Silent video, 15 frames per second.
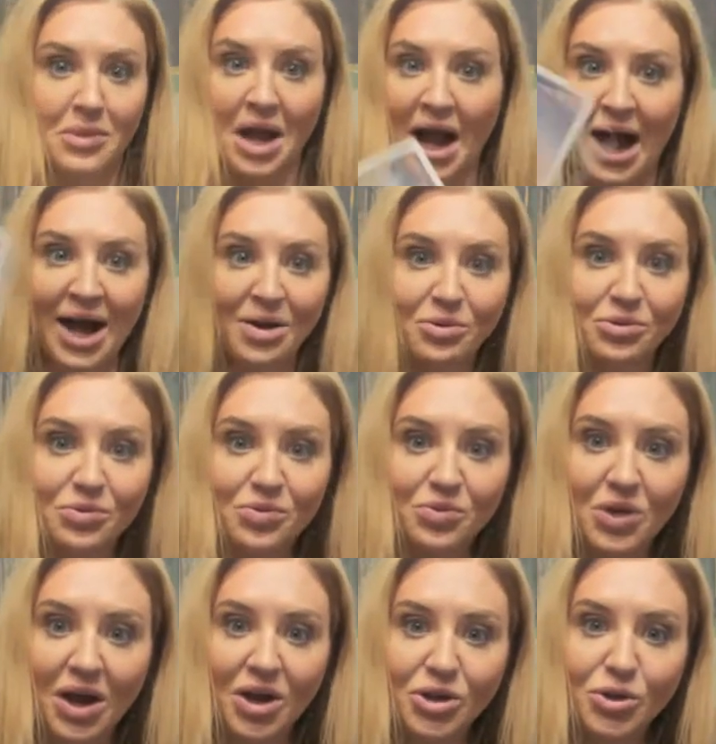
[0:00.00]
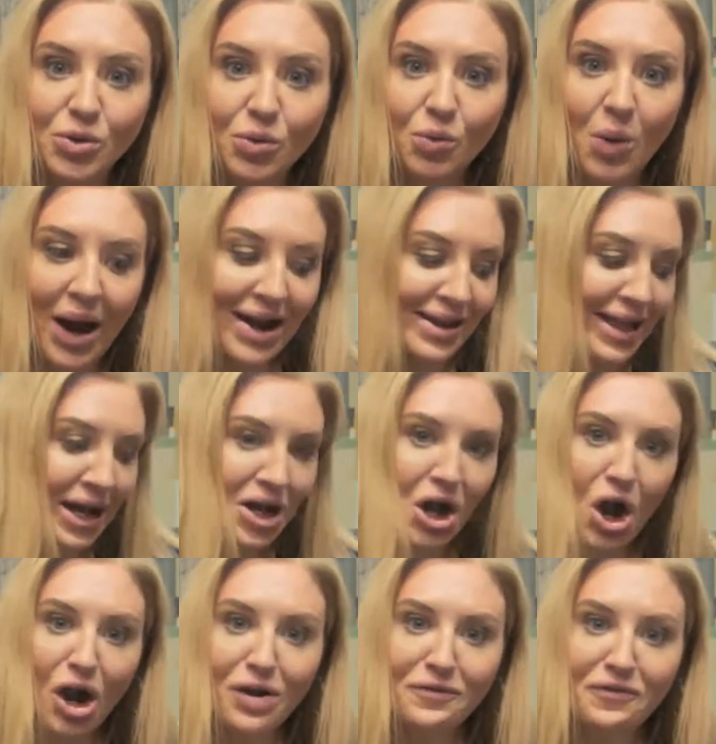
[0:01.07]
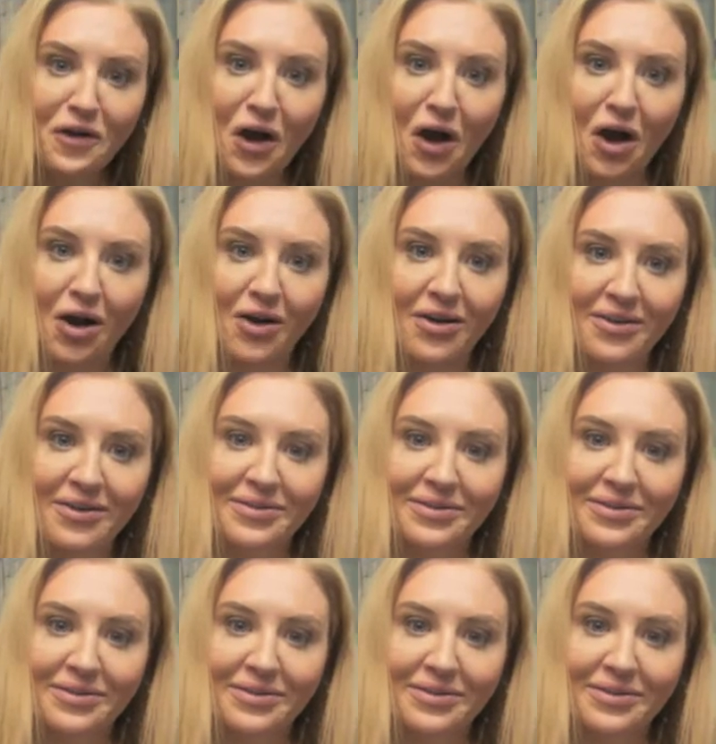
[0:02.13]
Ah, you why all.